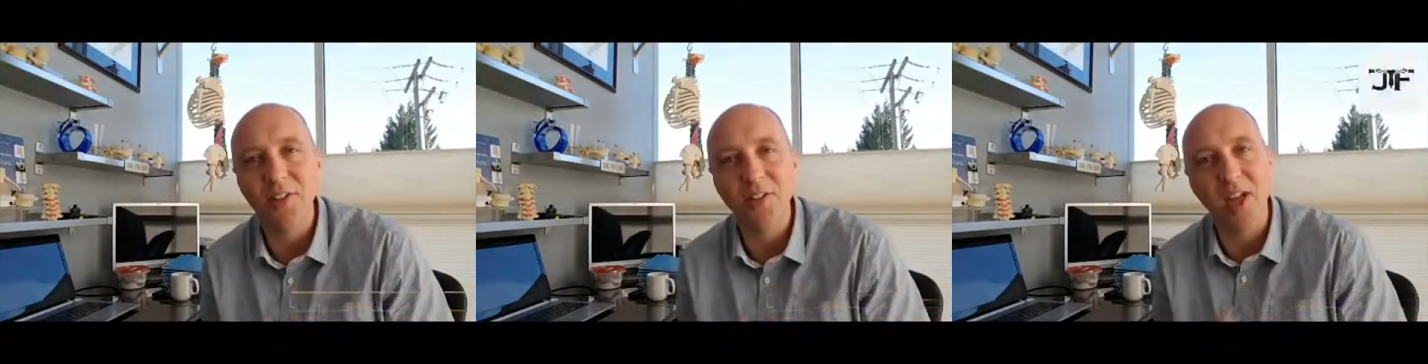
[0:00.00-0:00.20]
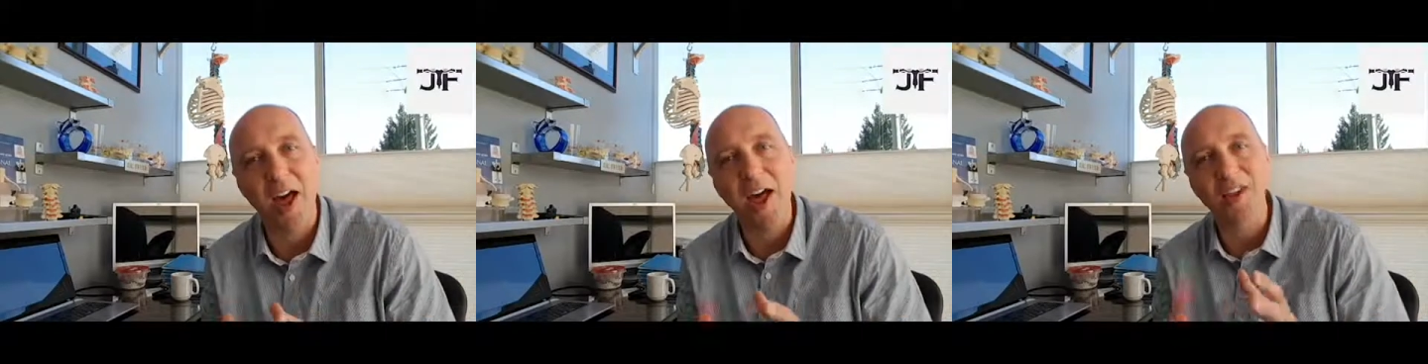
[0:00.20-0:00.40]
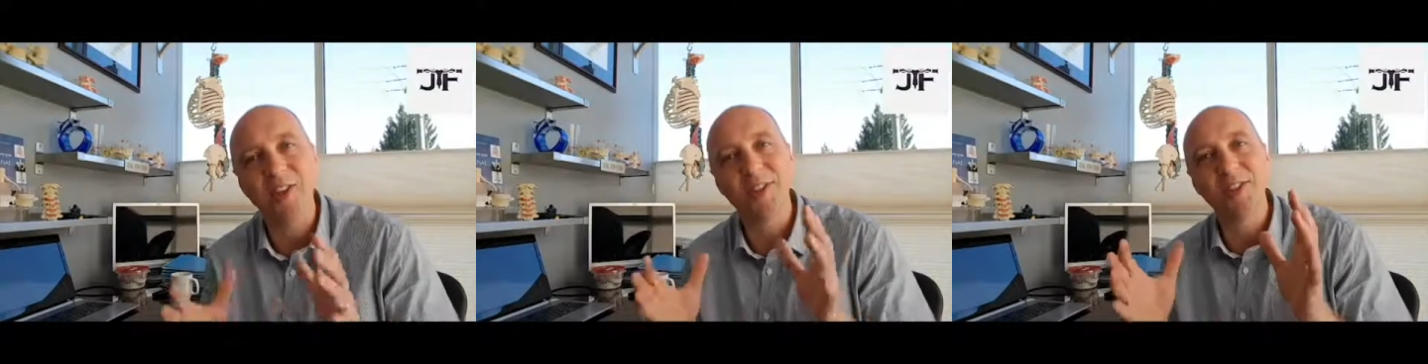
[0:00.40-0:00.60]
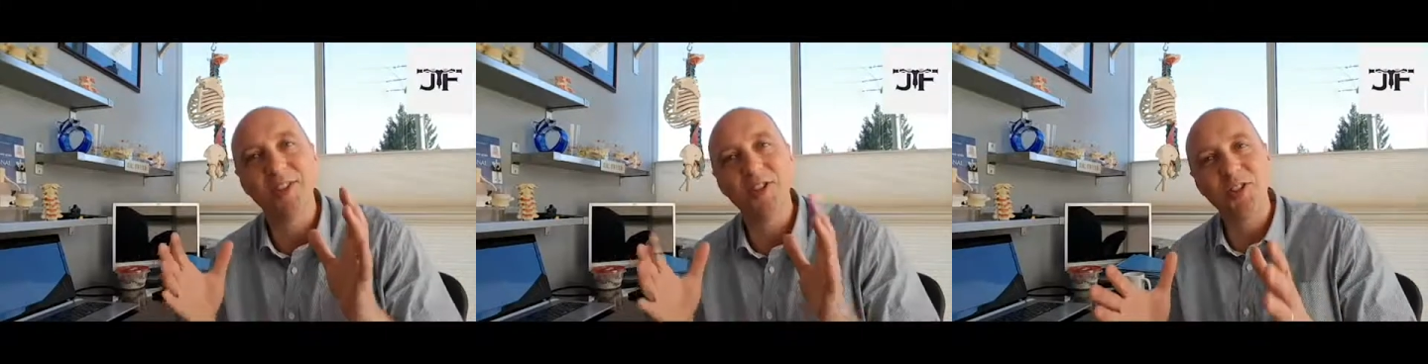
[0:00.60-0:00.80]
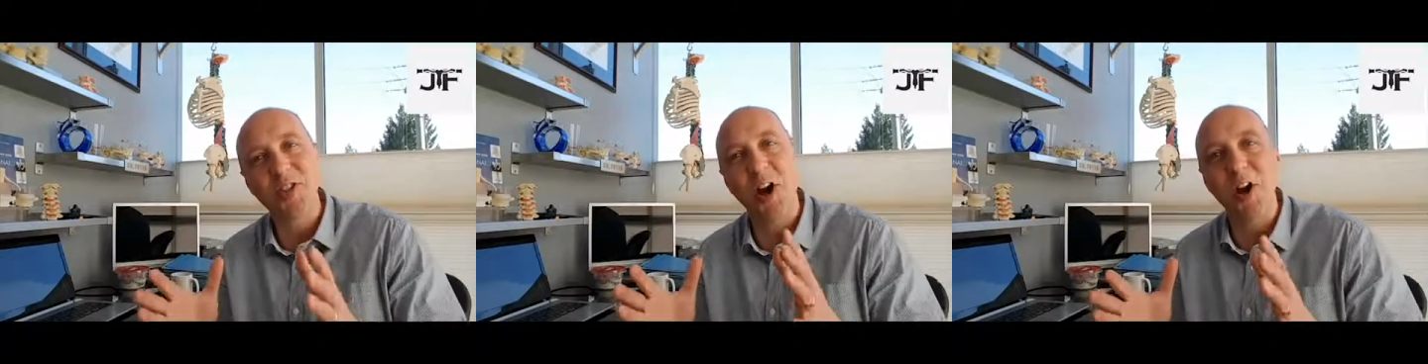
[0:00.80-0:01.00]
that
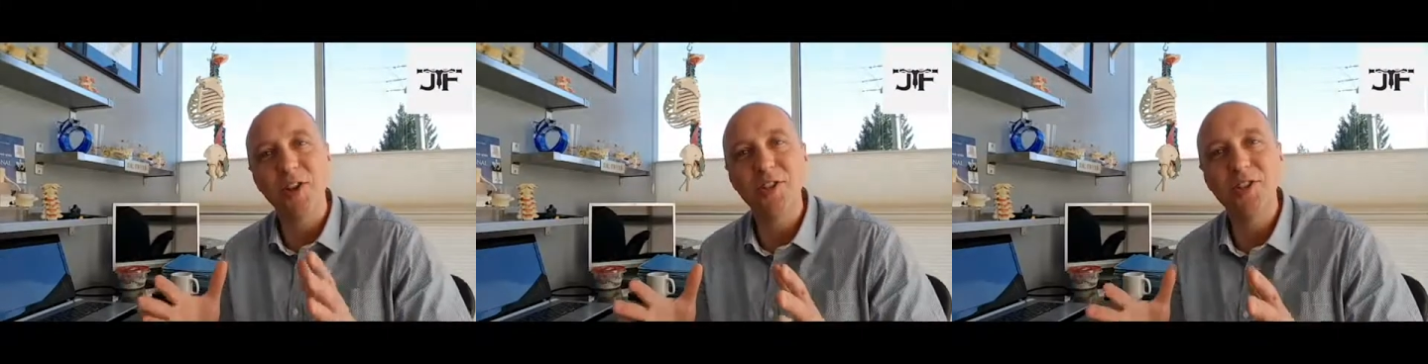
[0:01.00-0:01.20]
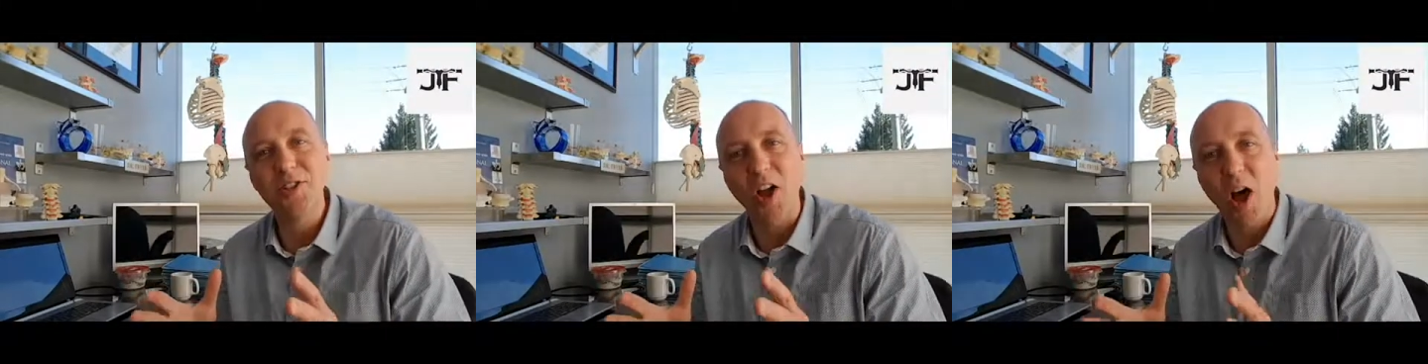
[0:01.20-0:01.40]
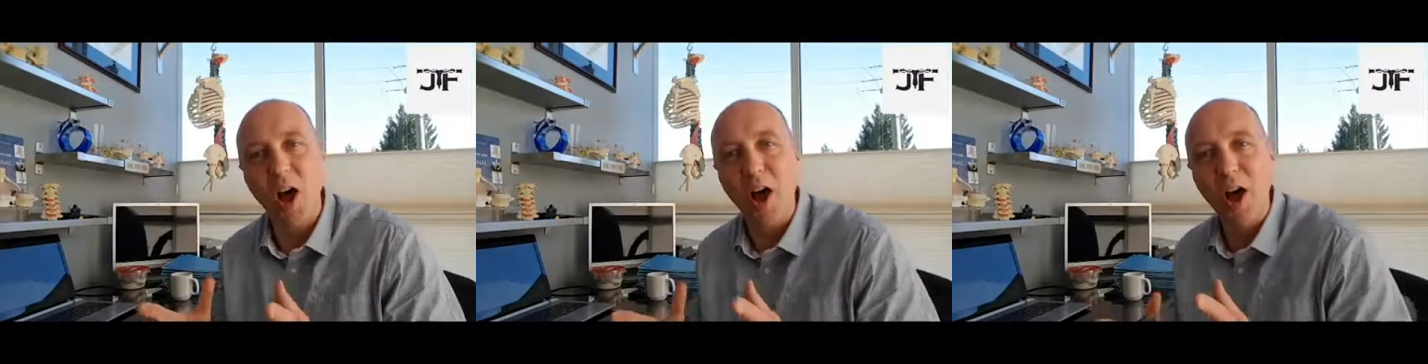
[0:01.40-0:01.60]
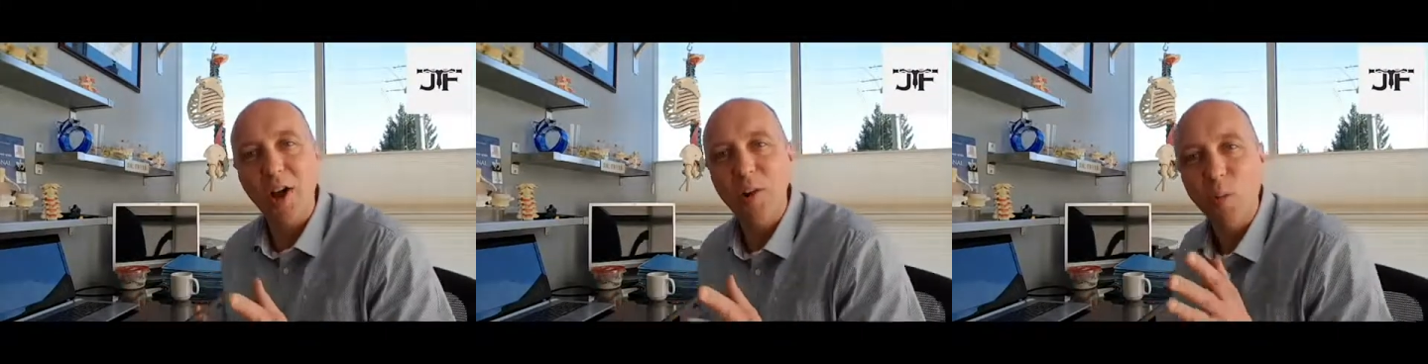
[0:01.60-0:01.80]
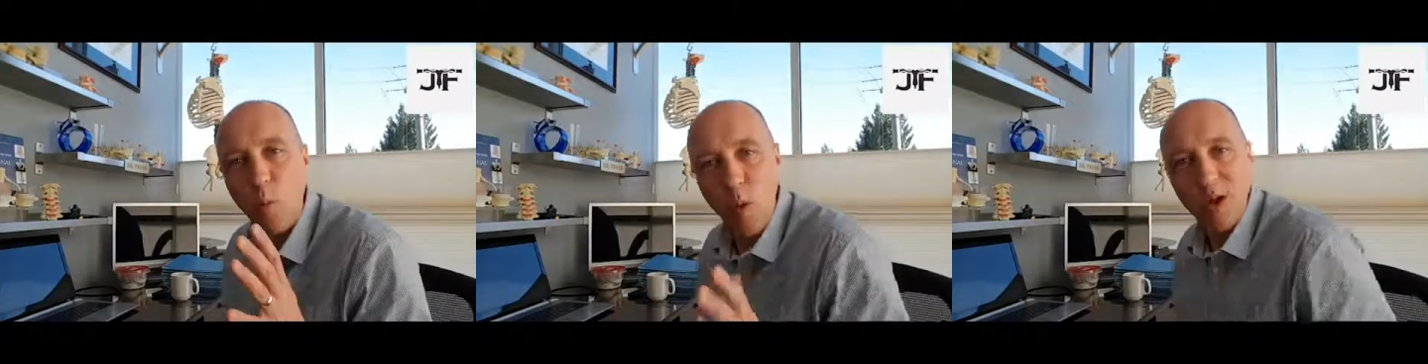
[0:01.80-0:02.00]
starts
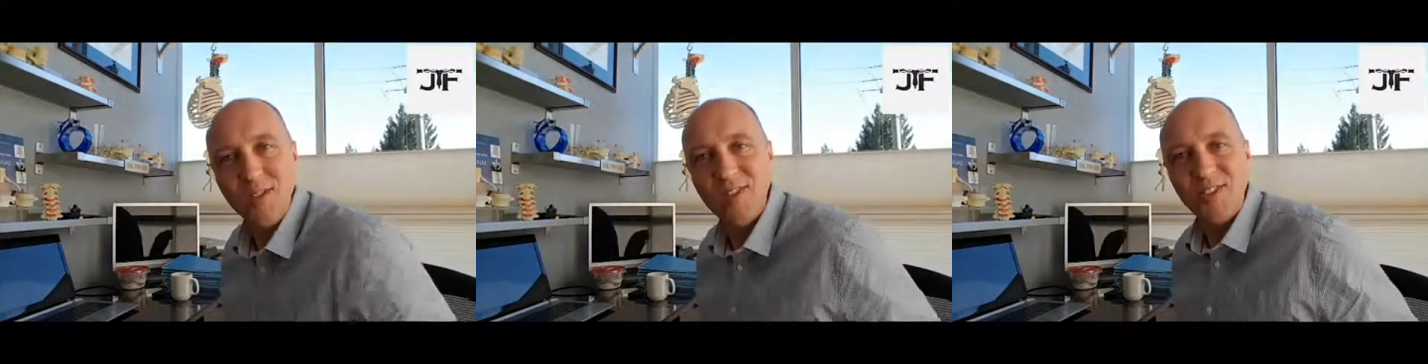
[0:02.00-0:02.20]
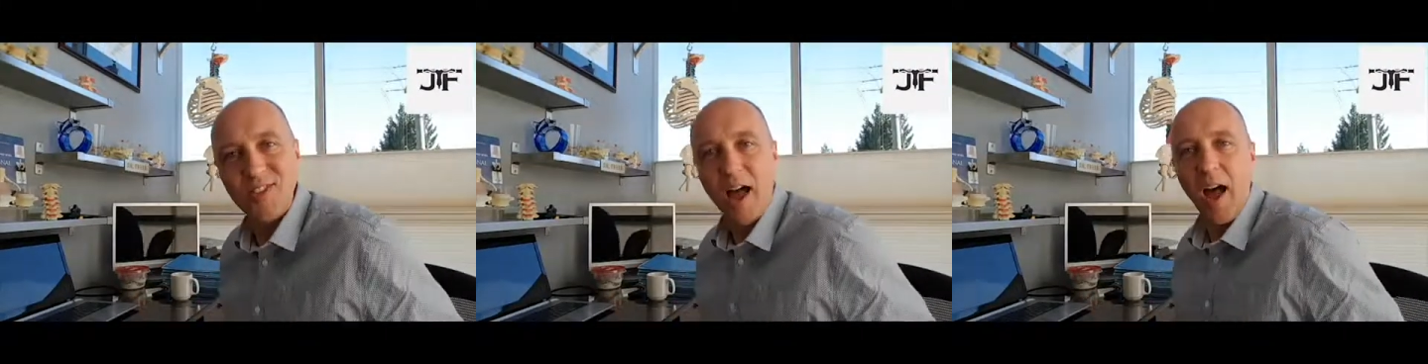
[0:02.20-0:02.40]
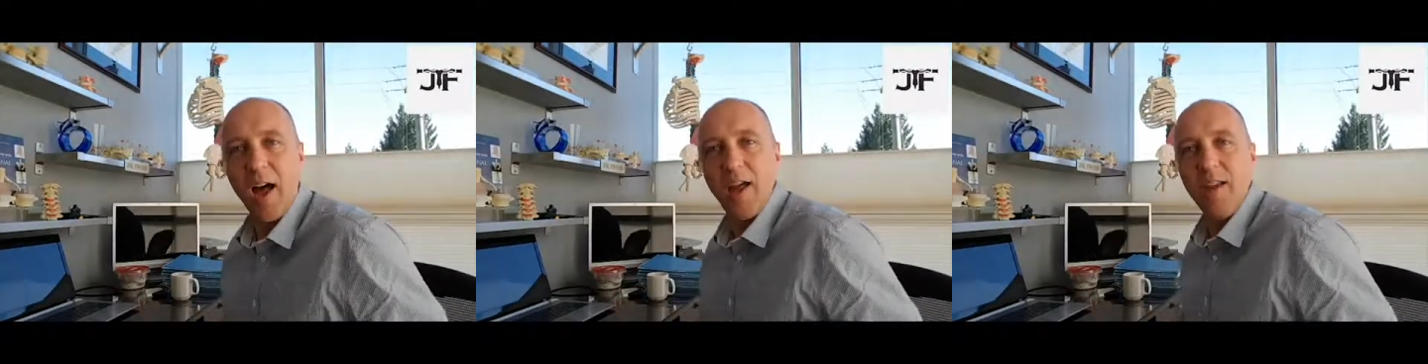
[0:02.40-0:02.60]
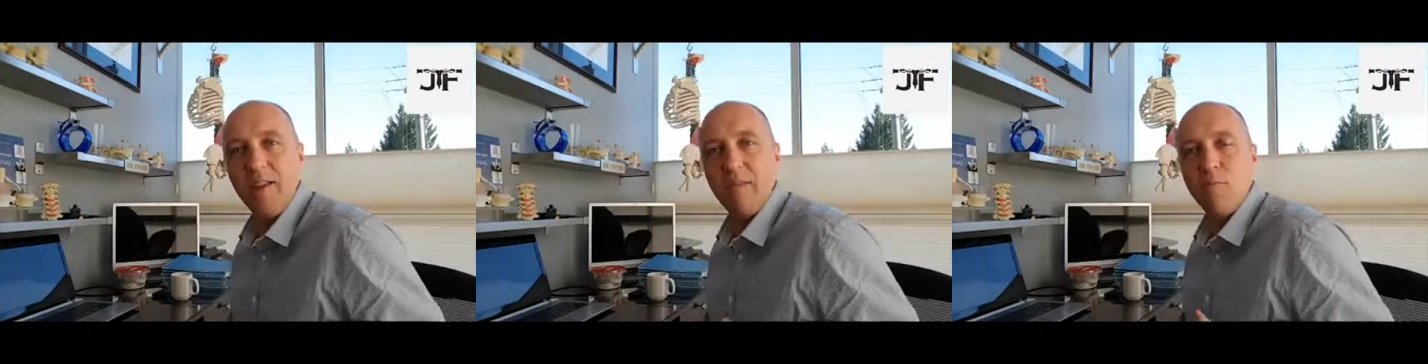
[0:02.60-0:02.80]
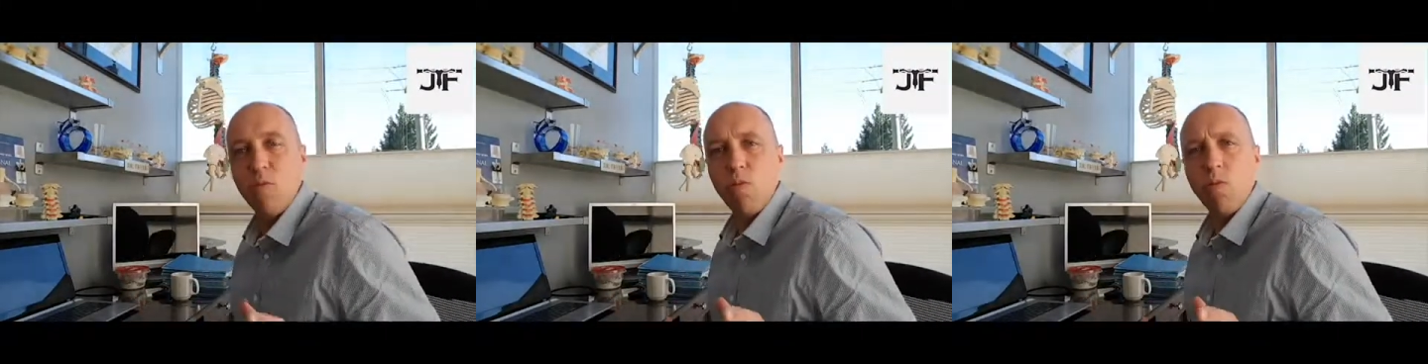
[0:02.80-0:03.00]
on one side